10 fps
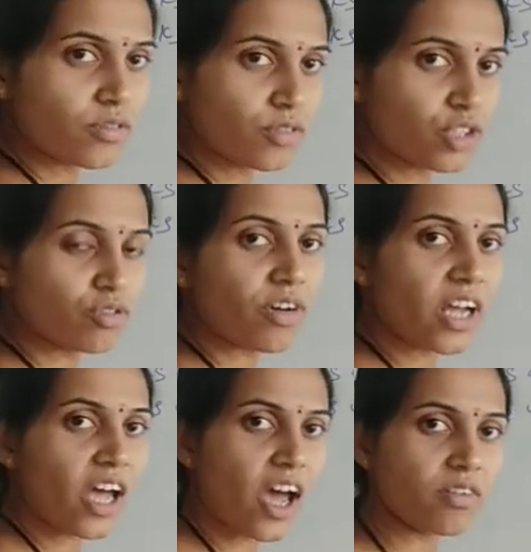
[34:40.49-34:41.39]
which you
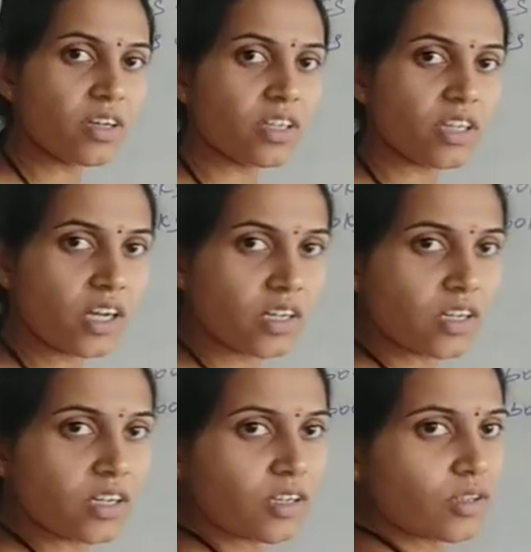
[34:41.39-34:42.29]
are having in the
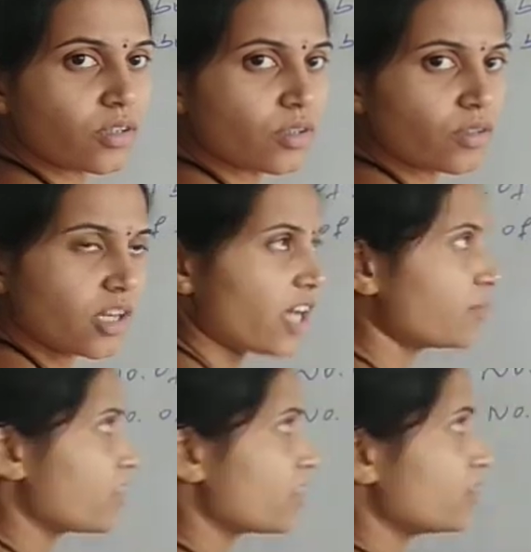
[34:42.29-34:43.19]

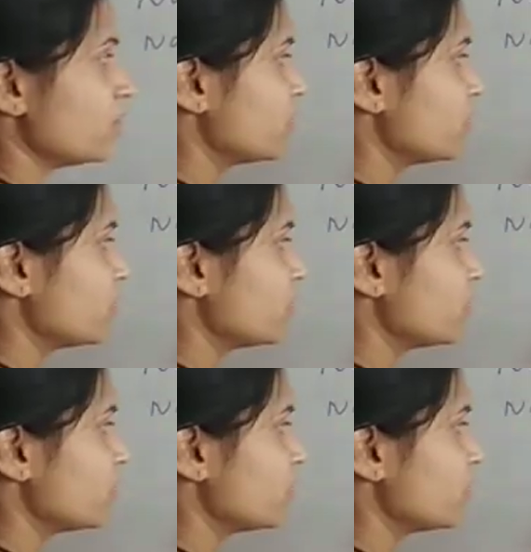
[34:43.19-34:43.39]
library.